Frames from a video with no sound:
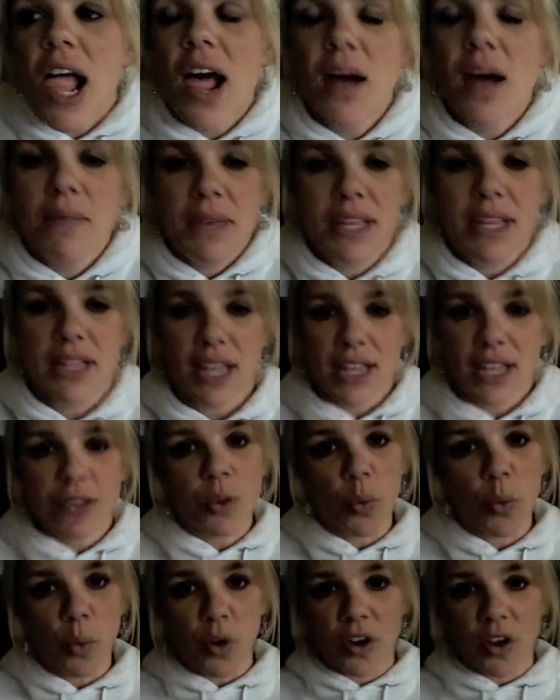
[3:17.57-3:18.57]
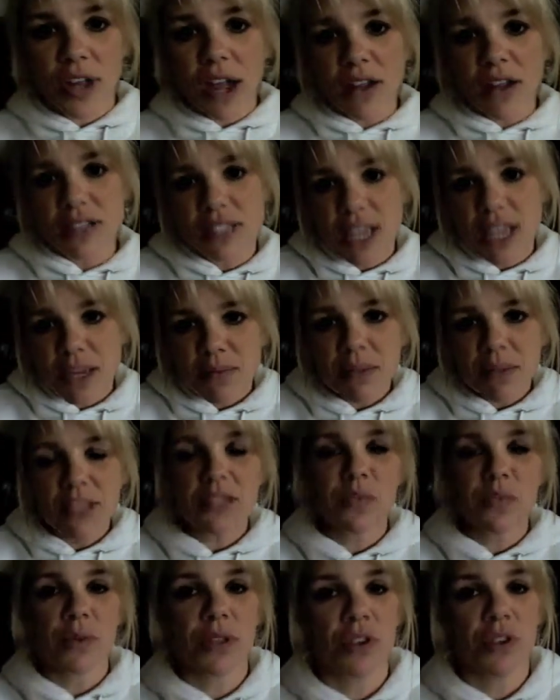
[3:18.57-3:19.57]
in like the workout
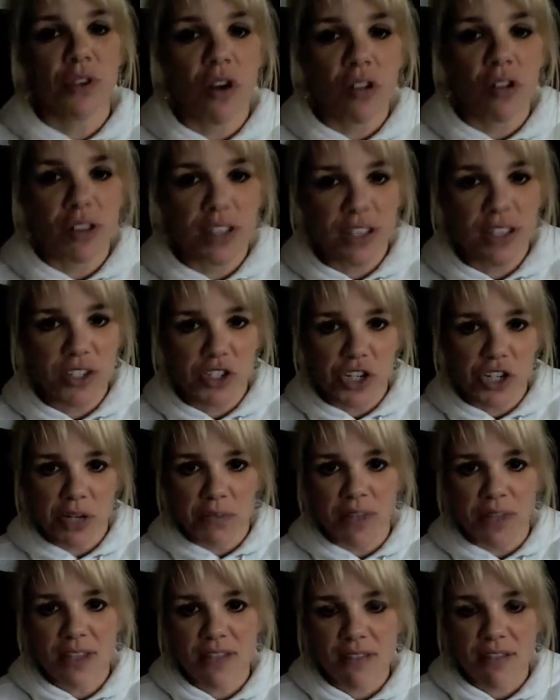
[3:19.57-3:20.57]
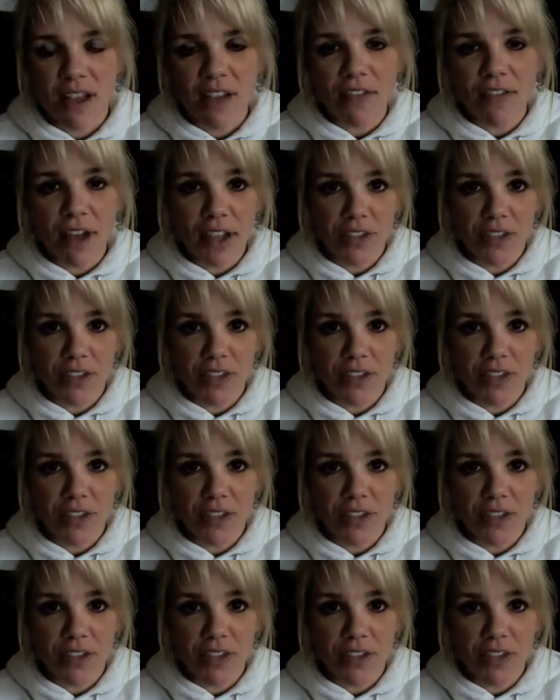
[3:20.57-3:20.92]
segments when they're all in the gym and stuff.